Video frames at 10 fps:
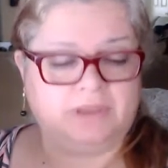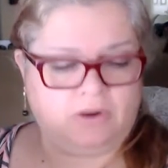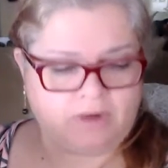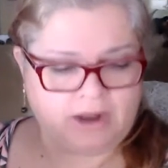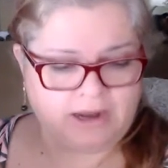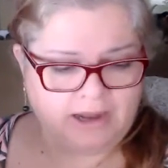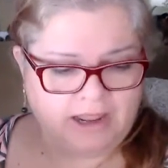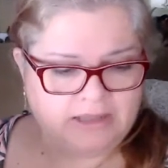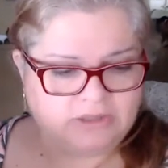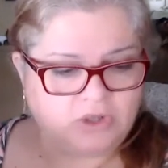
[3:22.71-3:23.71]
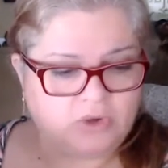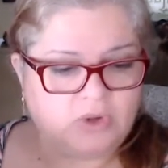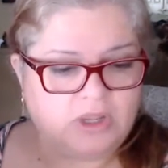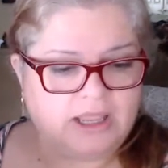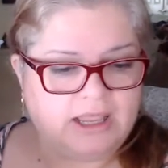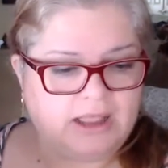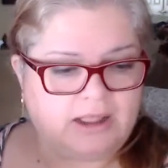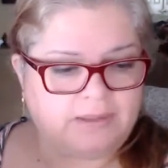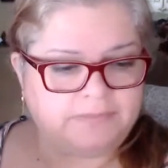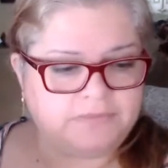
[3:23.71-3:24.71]
All right. So
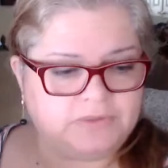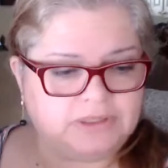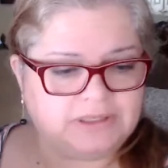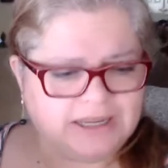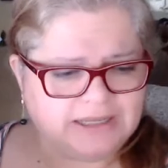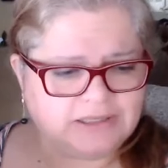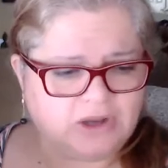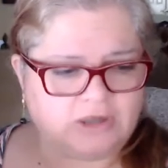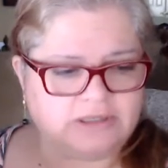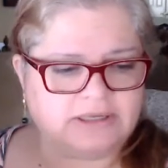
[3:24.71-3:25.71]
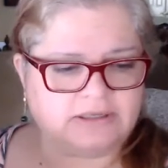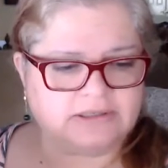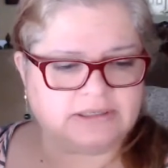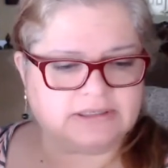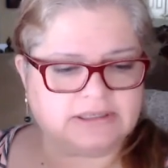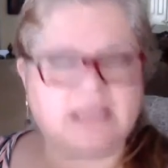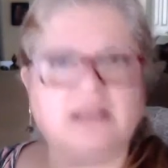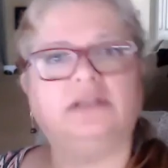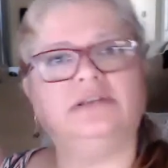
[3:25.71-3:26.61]
today's card tells us that